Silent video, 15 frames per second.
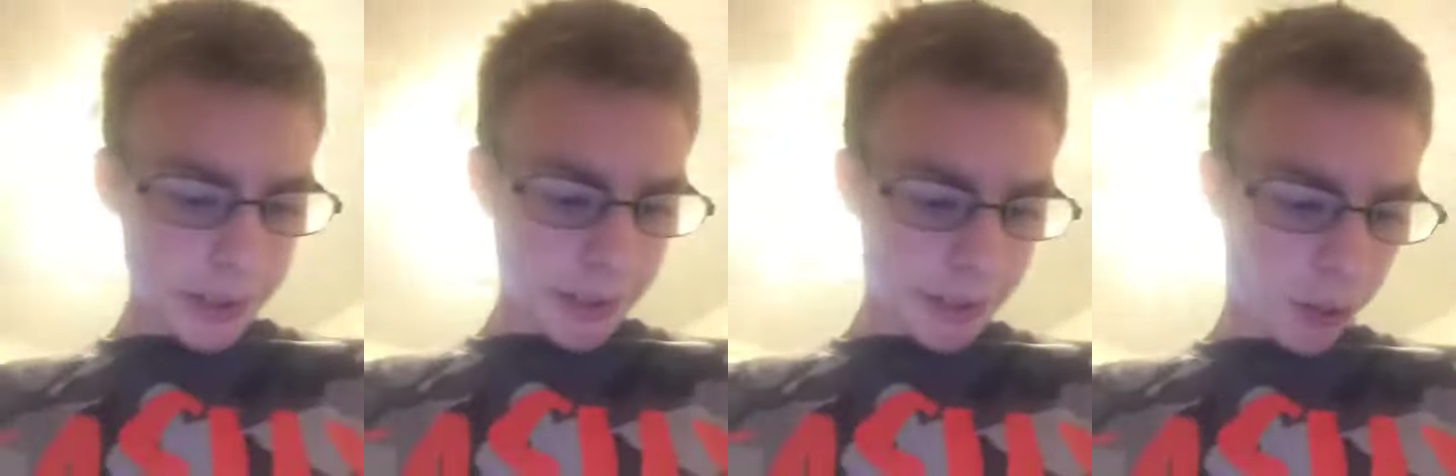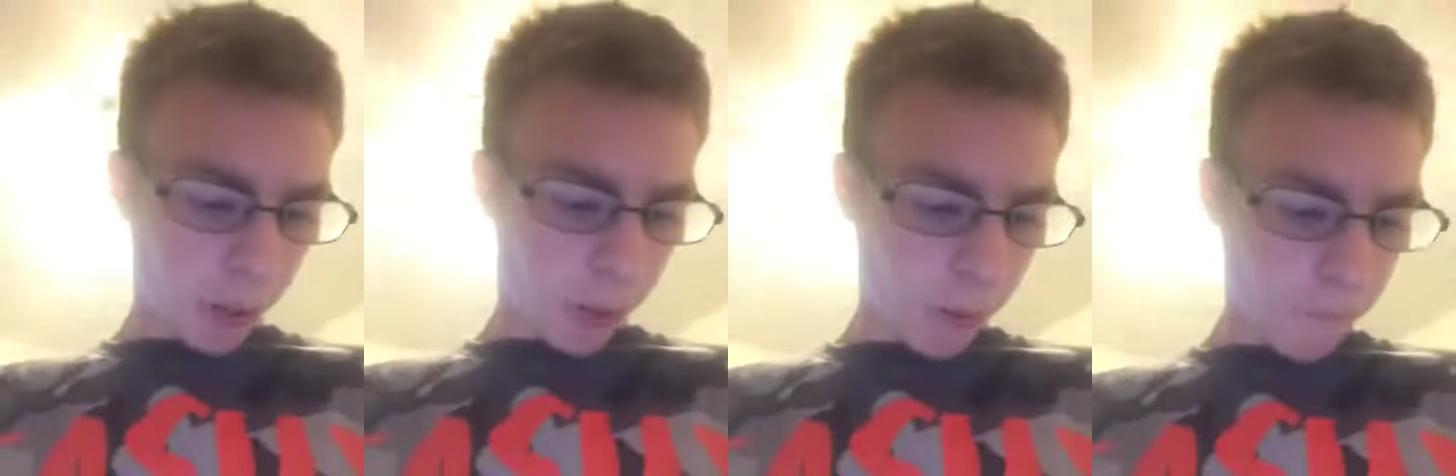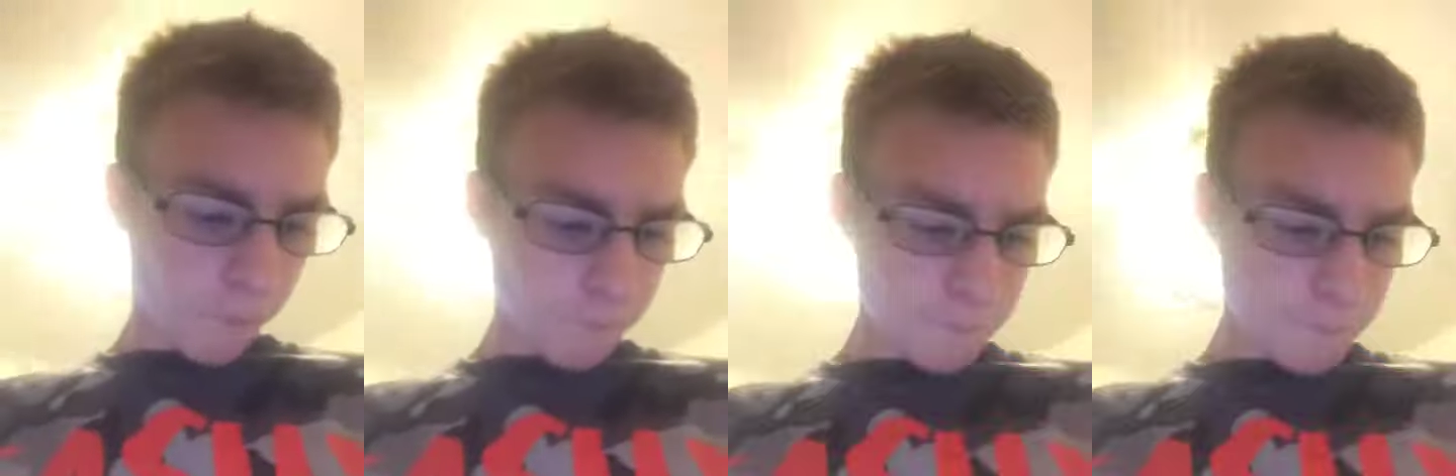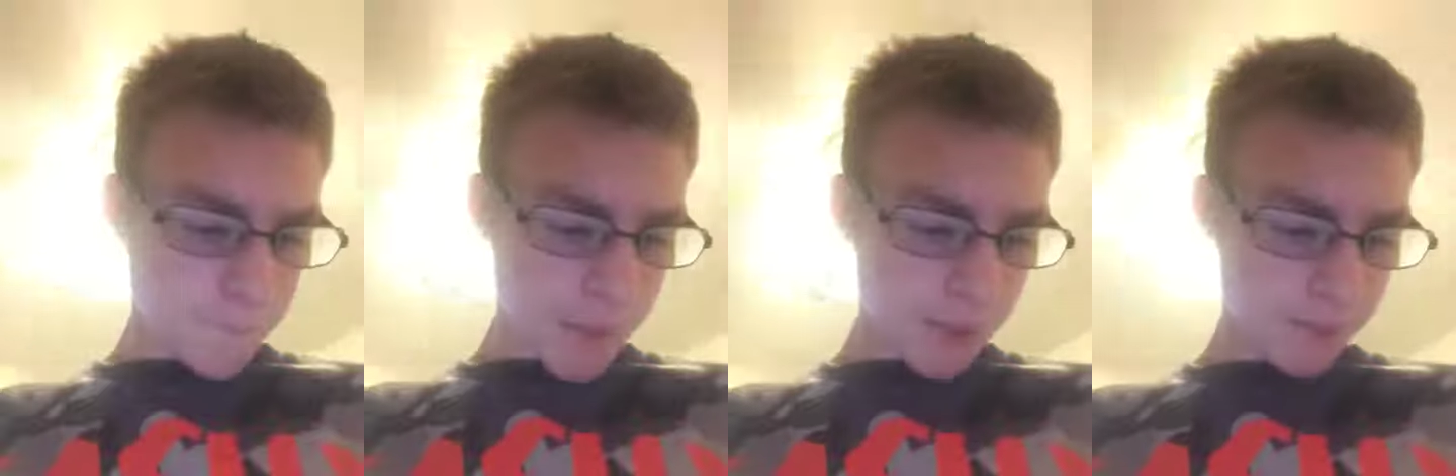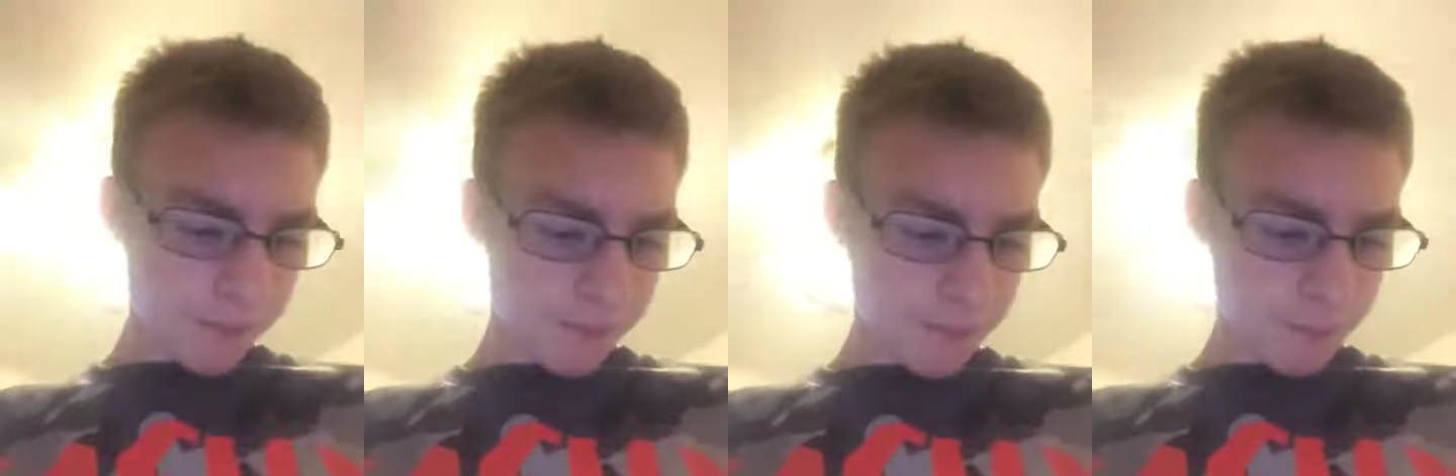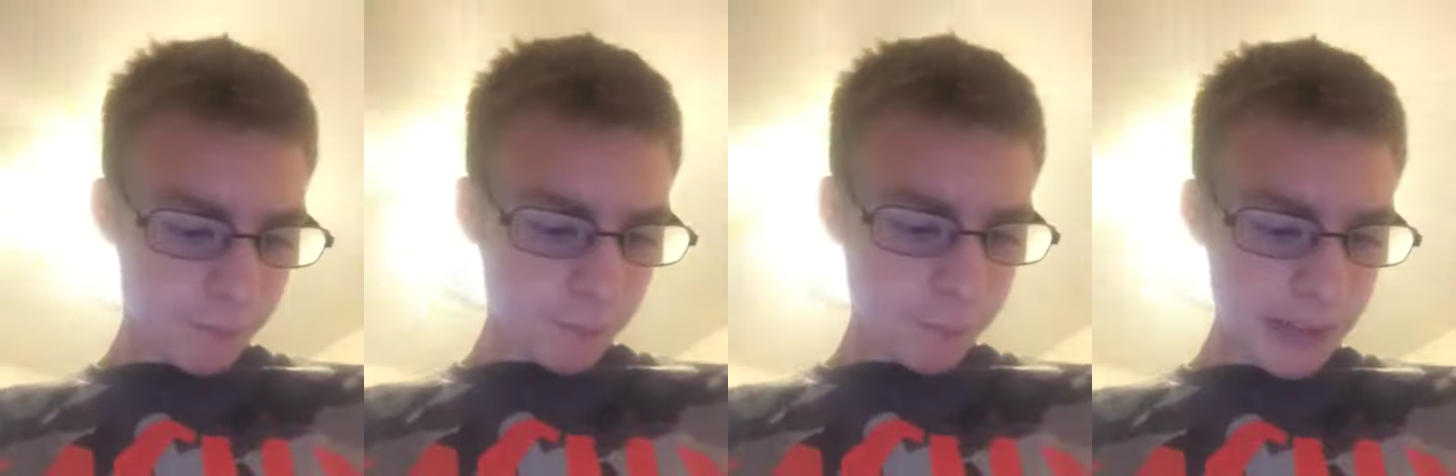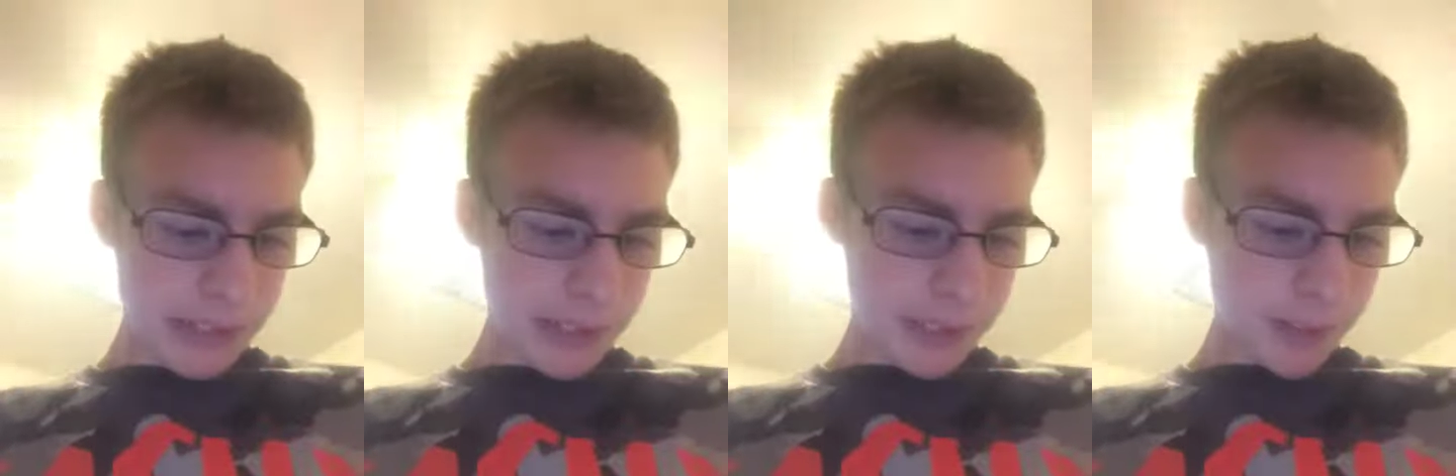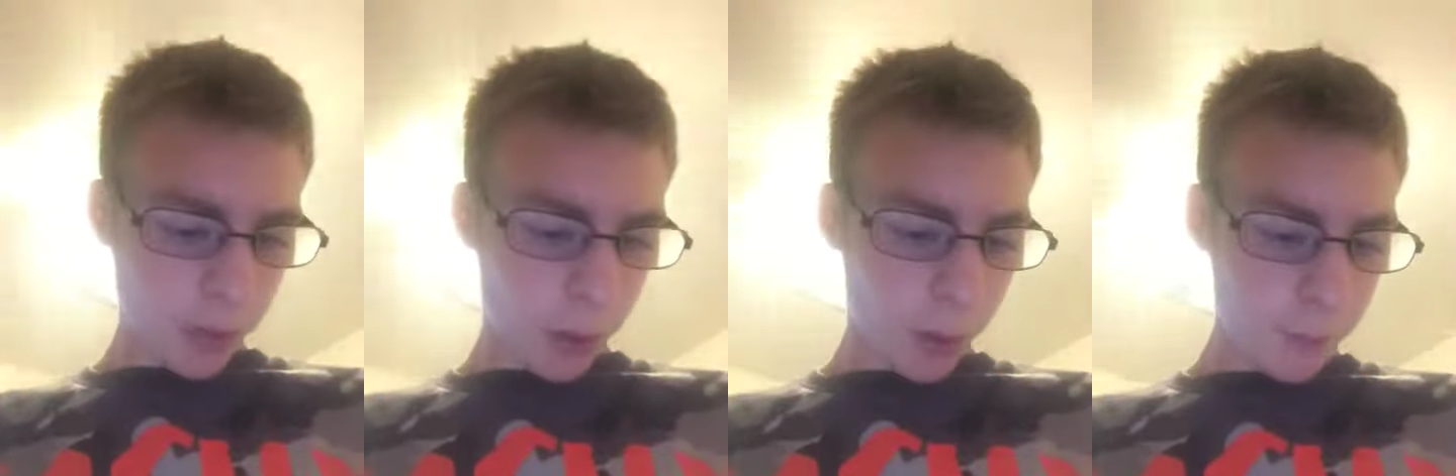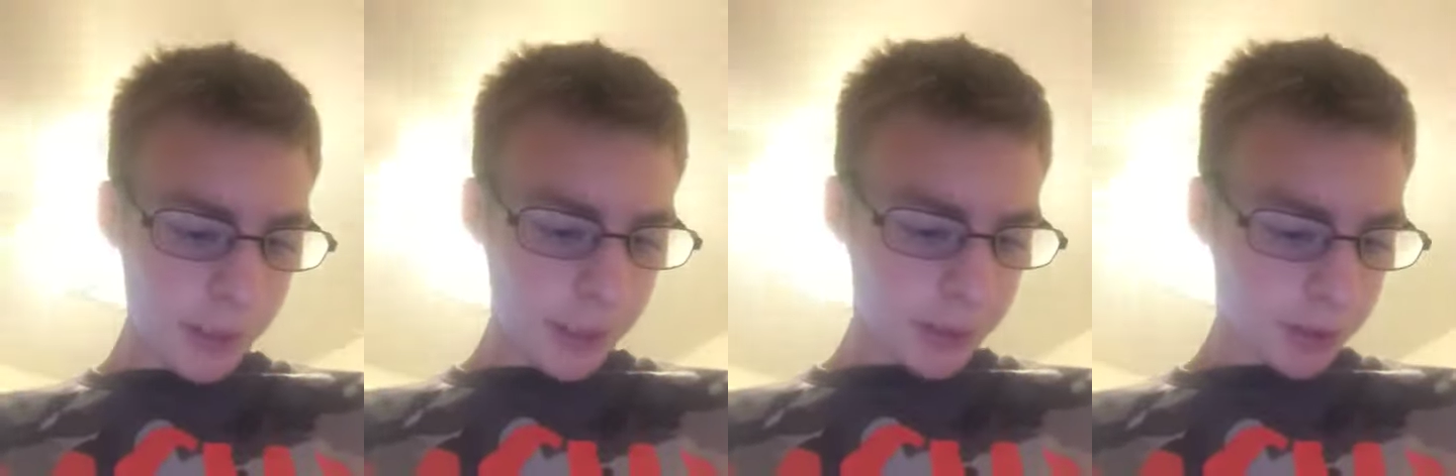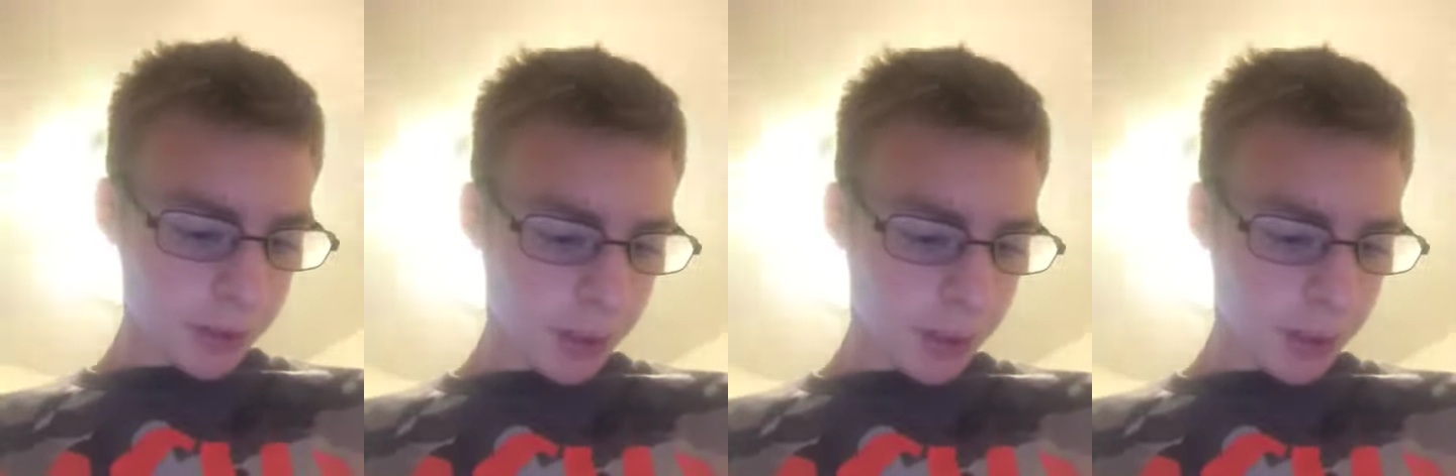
in all mirror